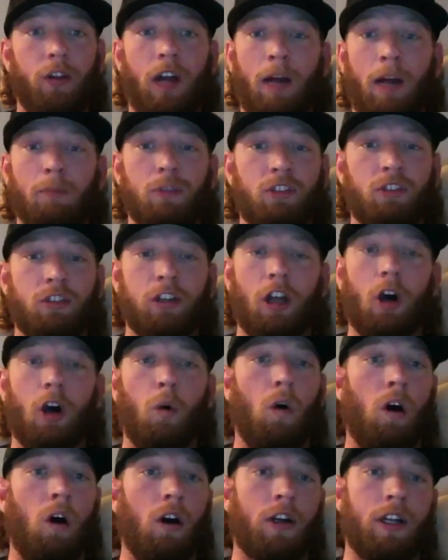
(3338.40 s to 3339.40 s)
dude, I'm
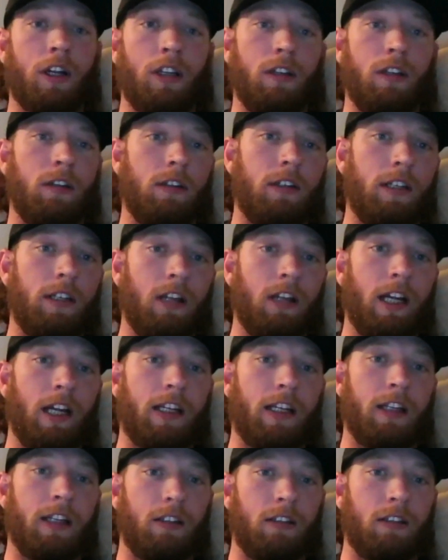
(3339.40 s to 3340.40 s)
slow walking.
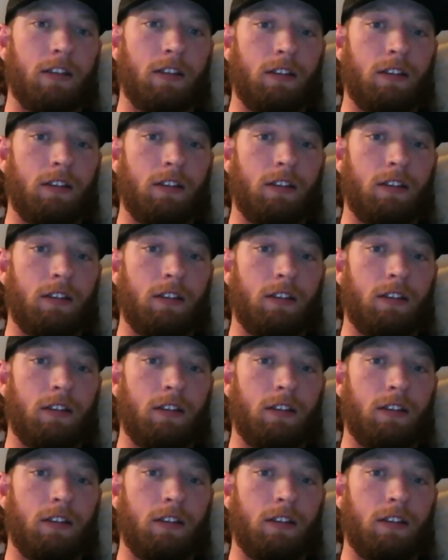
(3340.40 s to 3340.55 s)
Like,